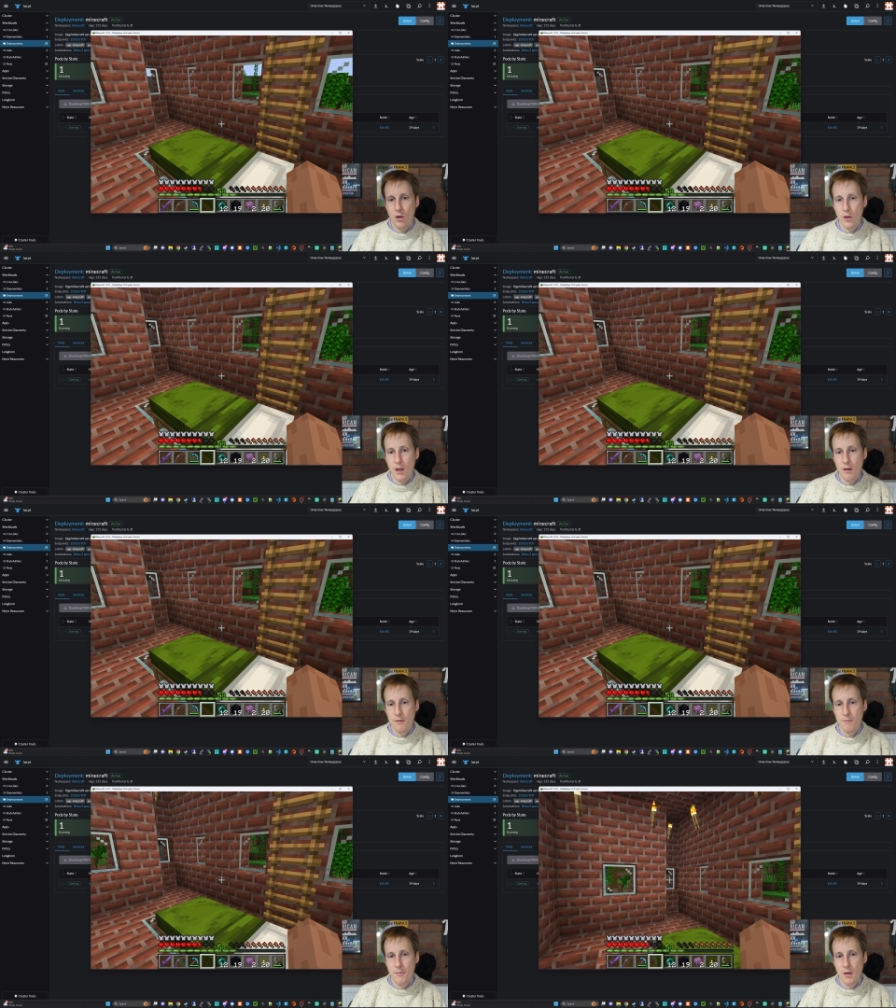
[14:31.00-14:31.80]
log
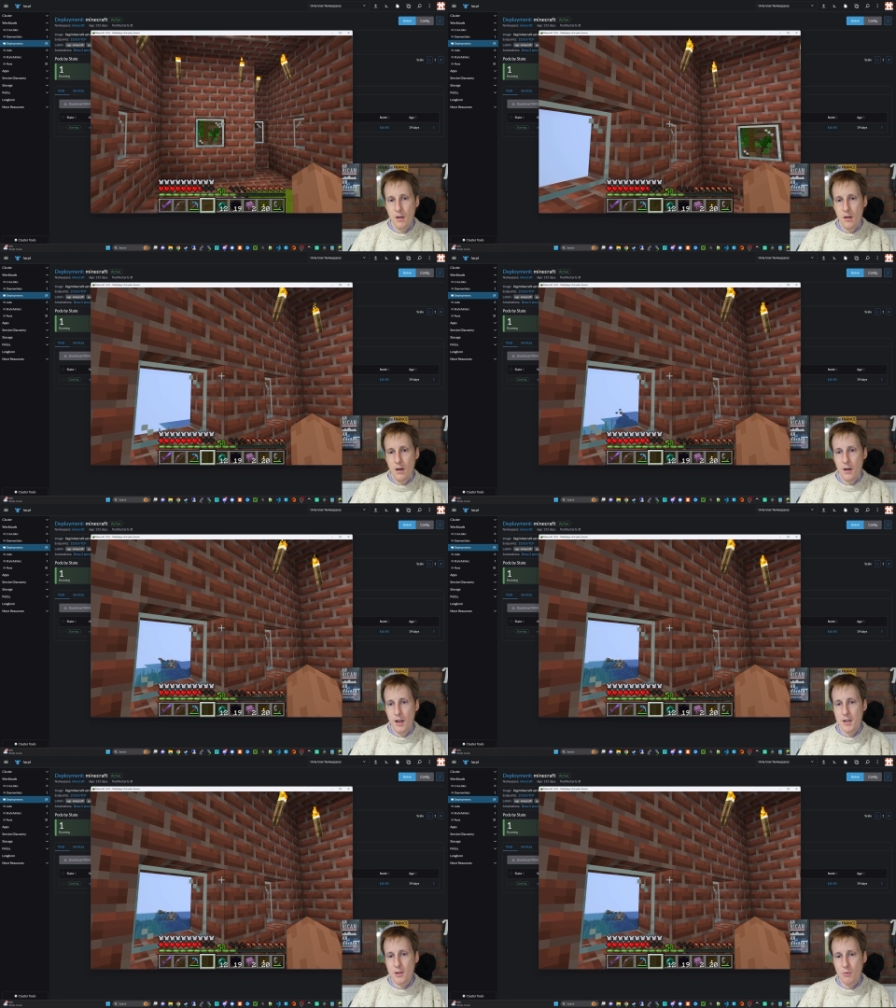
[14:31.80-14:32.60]
in. And
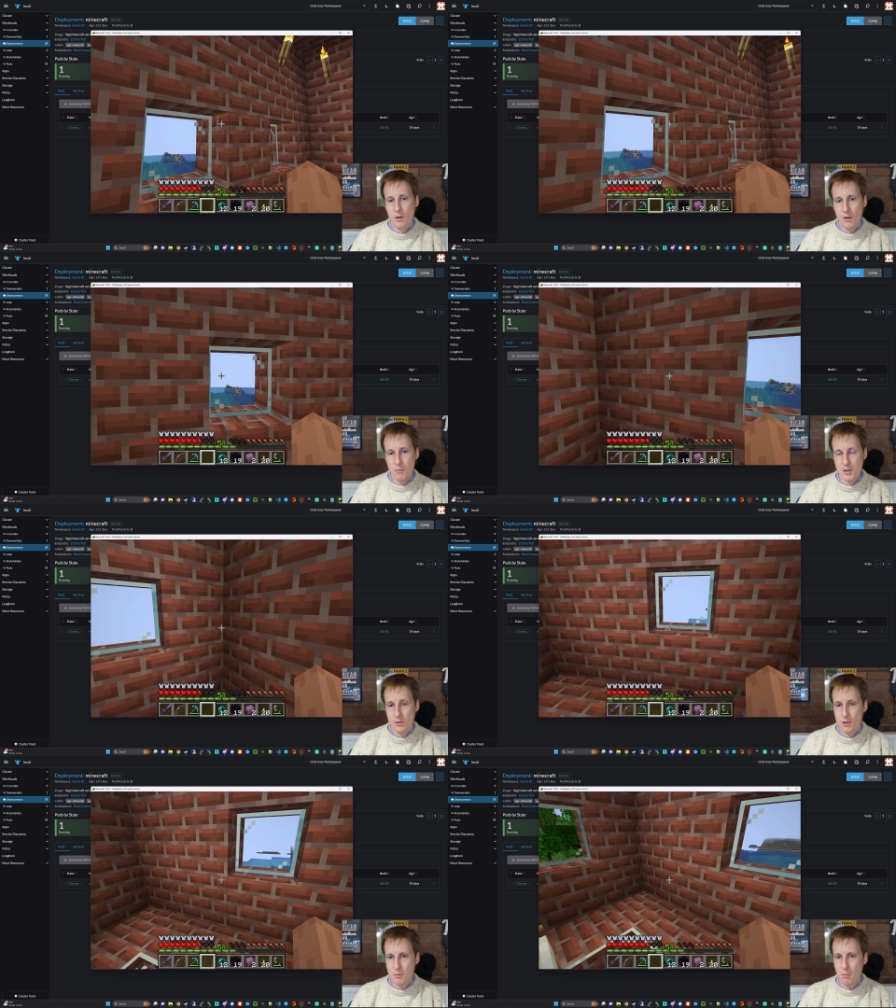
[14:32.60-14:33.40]
here's the one that my
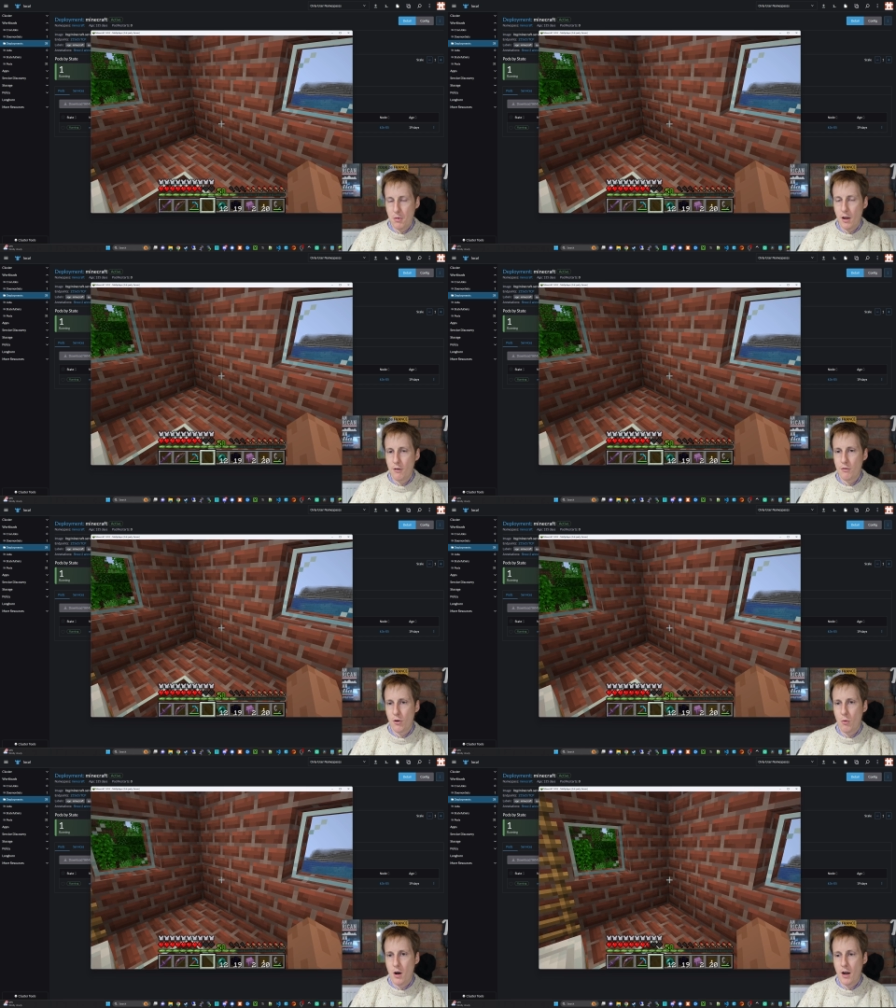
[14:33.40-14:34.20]
son's been playing
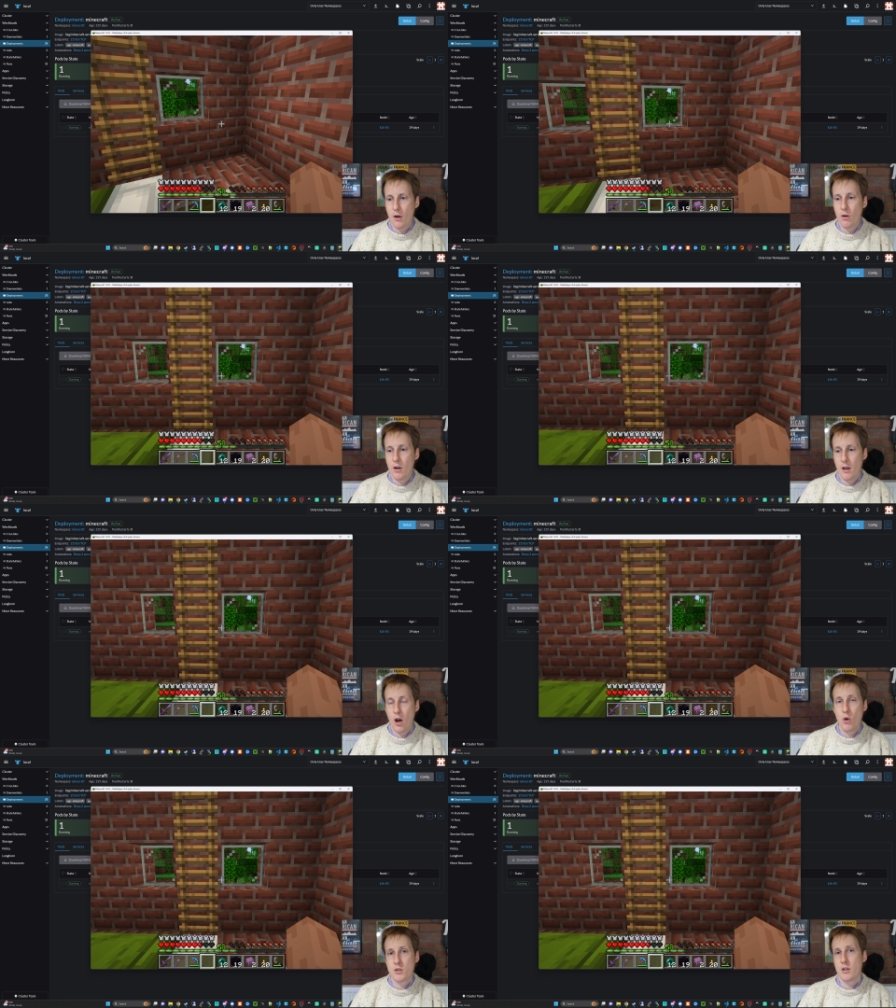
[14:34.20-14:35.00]
for a while,
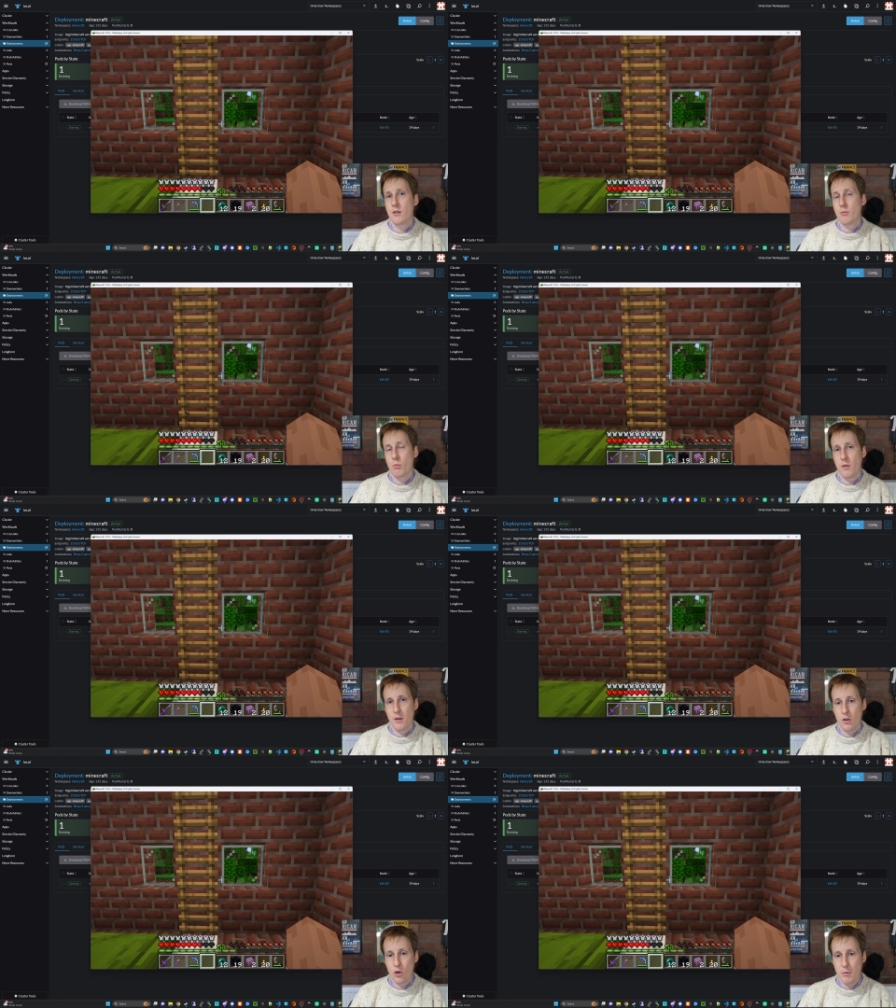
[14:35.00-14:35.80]
hosted
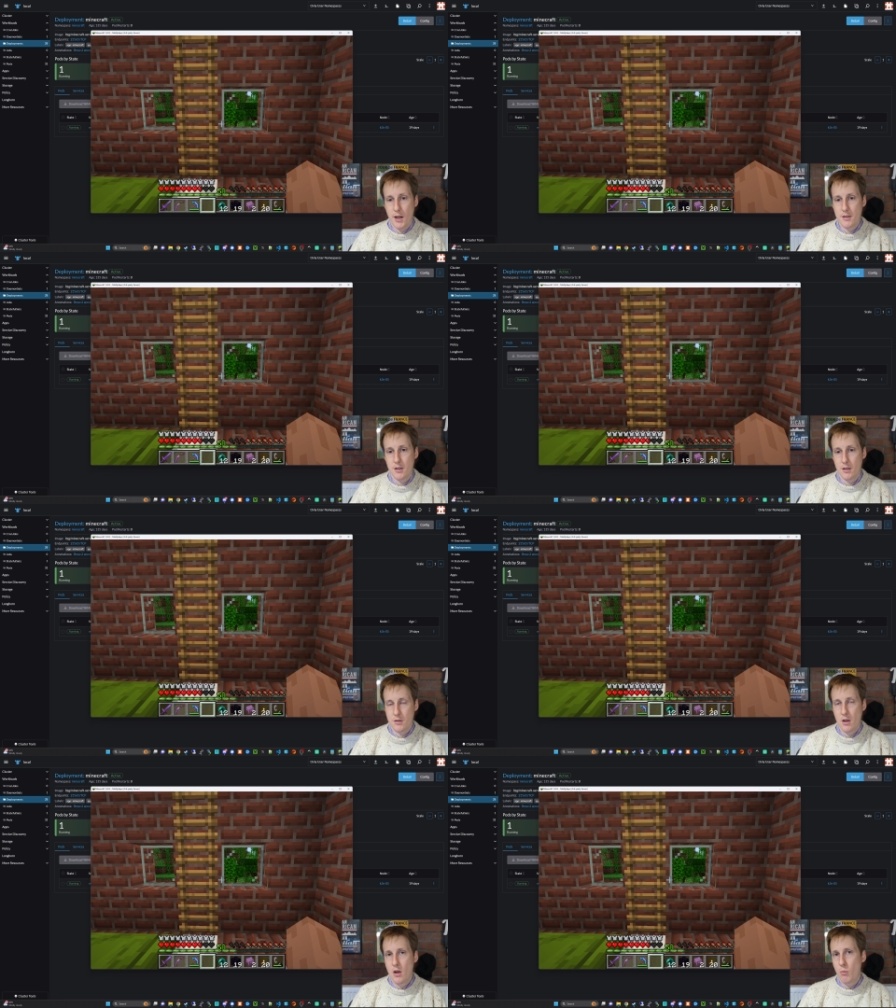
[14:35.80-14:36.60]
within
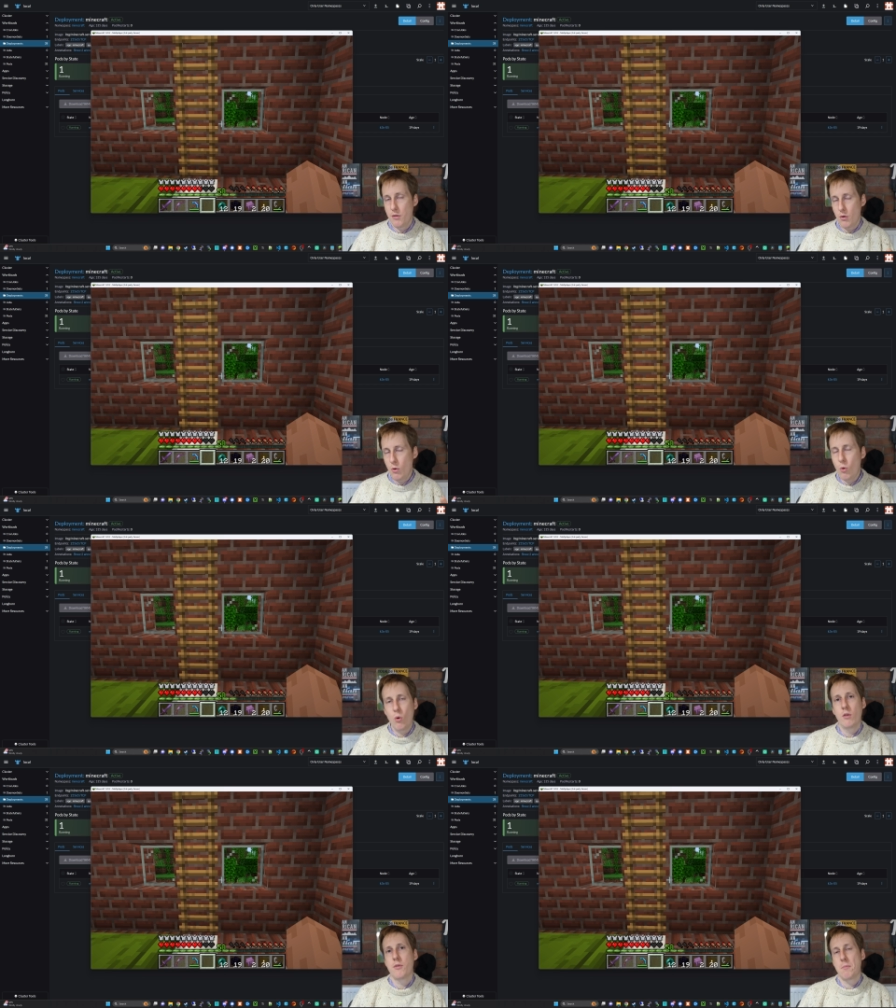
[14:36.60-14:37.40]
Kubernetes, with
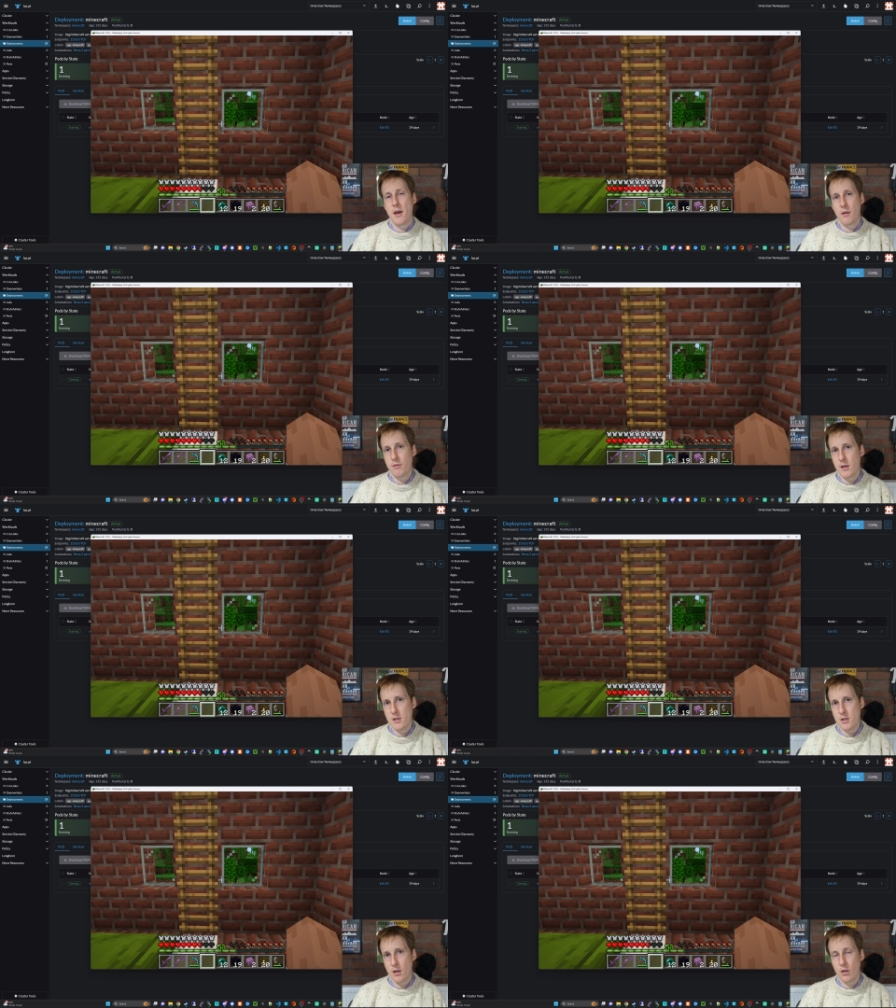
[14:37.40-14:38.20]
all of the
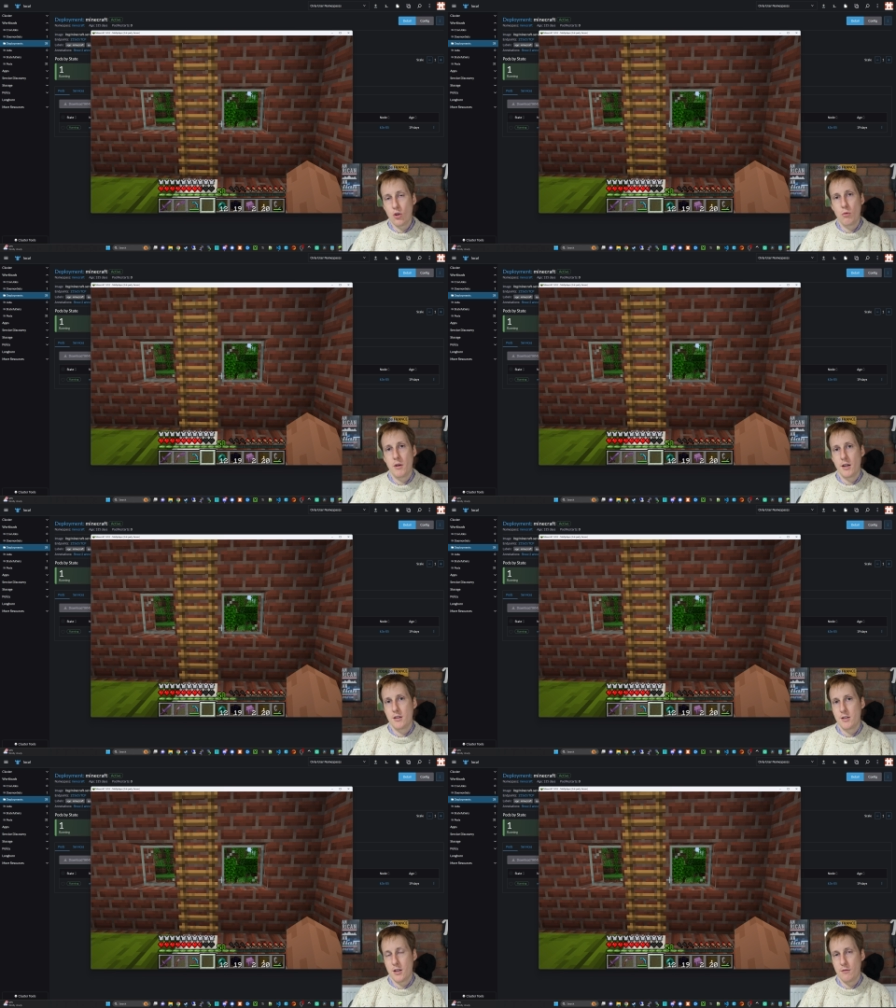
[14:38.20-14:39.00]
benefits that
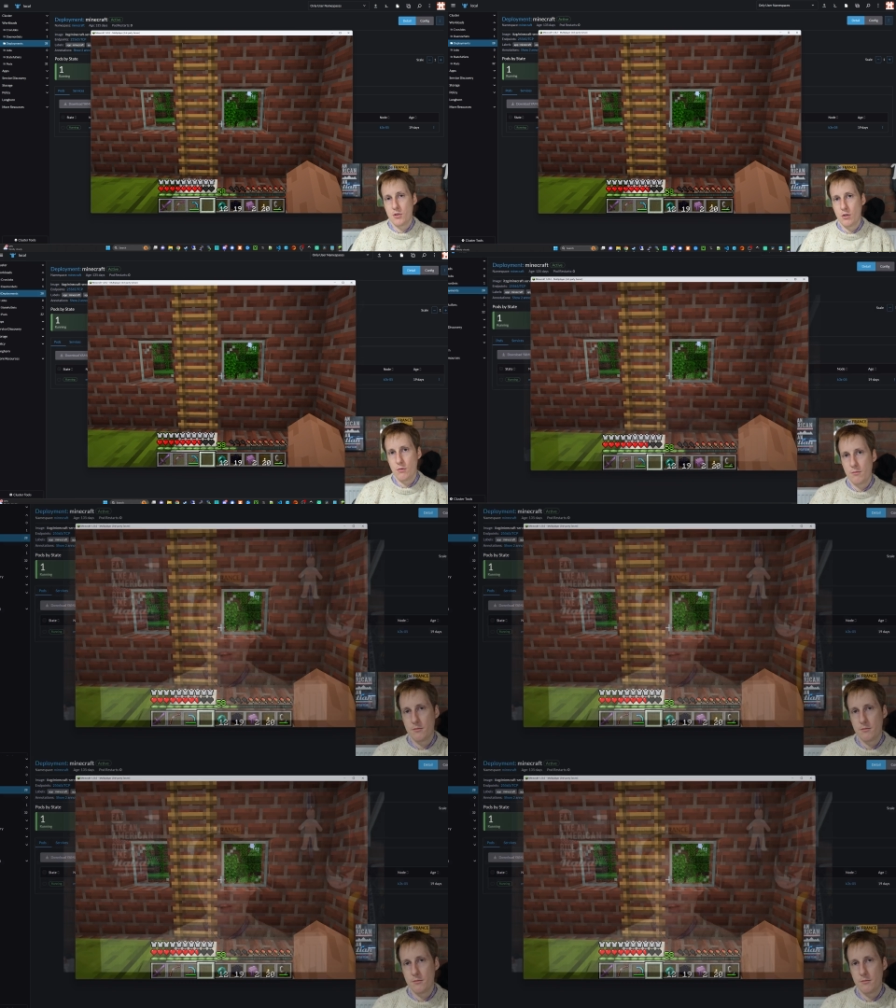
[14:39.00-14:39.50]
Kubernetes gives you.